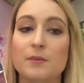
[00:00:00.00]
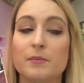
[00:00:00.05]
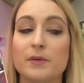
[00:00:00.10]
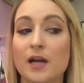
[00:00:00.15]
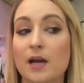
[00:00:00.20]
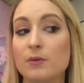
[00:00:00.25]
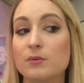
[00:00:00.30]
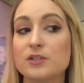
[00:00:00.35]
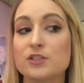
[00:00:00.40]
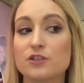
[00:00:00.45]

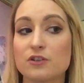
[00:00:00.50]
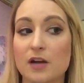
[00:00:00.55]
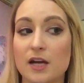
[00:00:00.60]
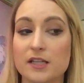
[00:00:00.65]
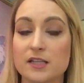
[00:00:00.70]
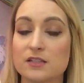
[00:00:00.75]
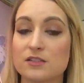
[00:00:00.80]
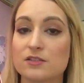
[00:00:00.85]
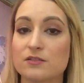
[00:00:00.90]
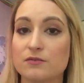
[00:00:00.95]
but I would
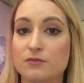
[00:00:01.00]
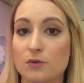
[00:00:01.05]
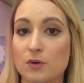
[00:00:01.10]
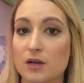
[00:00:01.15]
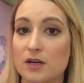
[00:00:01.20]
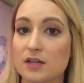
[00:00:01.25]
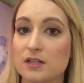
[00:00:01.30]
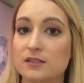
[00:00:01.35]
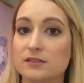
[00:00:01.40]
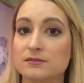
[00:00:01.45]
try the
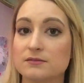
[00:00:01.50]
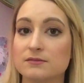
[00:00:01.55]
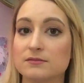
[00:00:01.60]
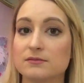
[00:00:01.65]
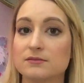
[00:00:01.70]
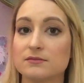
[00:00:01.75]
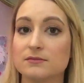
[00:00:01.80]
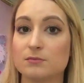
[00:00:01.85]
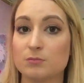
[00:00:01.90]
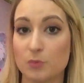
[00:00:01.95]
Sephora
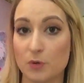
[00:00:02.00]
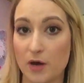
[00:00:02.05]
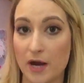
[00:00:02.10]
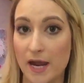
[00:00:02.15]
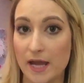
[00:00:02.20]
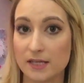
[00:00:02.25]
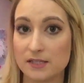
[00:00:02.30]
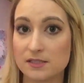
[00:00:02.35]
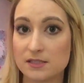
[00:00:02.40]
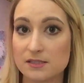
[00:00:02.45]

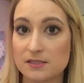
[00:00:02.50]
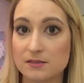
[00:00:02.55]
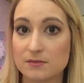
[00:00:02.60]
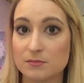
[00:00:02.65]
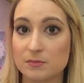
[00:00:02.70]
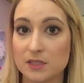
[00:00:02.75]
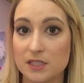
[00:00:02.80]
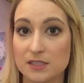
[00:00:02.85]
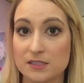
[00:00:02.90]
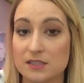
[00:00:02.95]
brand
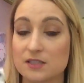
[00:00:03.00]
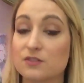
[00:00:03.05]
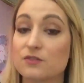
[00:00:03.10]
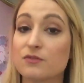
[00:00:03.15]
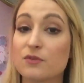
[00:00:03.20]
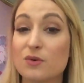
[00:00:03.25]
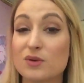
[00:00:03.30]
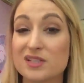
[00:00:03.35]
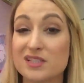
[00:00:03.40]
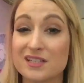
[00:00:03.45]
because it's
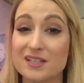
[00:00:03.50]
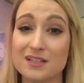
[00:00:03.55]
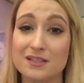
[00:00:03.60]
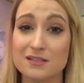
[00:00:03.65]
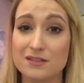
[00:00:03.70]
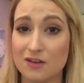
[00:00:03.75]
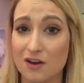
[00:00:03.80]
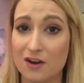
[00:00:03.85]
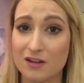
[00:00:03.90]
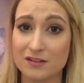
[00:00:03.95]

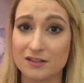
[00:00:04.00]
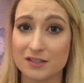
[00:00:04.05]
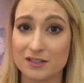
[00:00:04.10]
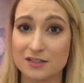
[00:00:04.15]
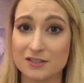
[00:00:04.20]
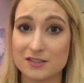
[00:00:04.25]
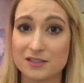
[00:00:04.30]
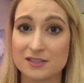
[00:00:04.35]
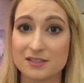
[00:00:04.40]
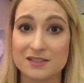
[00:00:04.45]

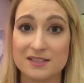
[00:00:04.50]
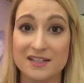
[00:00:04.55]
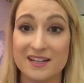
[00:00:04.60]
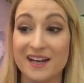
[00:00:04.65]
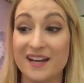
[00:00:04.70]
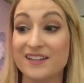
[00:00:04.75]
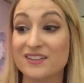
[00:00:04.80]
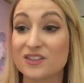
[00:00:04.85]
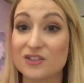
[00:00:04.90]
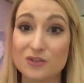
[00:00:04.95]
$14
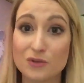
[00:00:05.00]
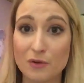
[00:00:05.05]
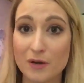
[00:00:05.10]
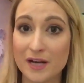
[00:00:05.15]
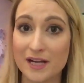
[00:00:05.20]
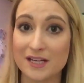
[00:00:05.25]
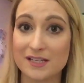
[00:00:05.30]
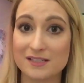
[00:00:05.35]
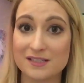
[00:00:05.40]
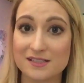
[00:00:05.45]
and they're
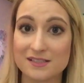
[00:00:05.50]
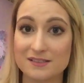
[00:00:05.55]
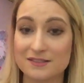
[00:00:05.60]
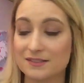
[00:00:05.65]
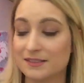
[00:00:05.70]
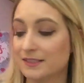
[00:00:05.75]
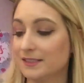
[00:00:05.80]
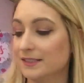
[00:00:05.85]
great.